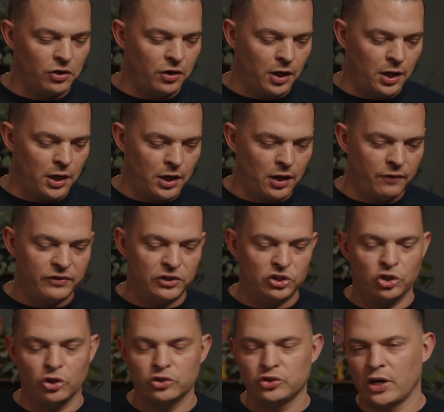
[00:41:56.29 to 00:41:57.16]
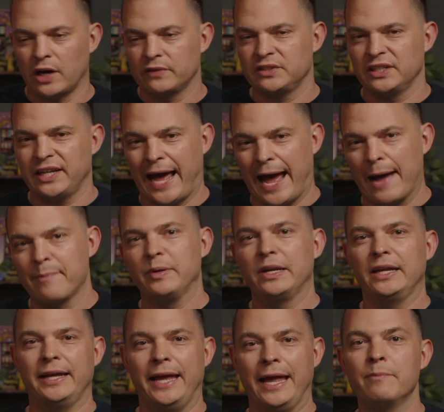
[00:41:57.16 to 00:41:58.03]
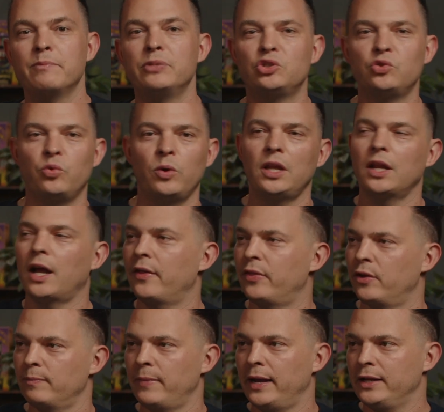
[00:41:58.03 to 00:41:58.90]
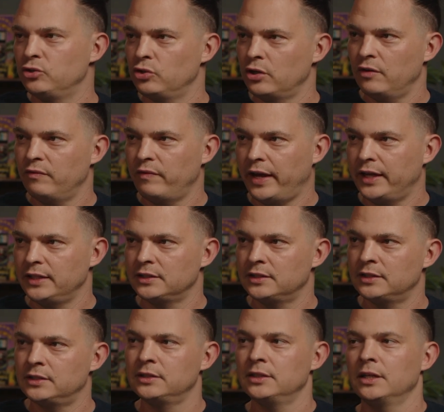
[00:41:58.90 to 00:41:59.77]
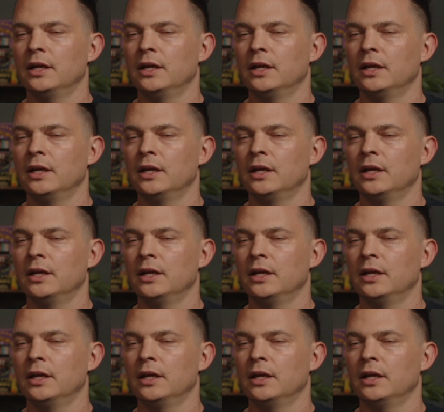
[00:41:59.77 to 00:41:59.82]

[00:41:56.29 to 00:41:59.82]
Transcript: uh, of these shows are often happening in between other major events,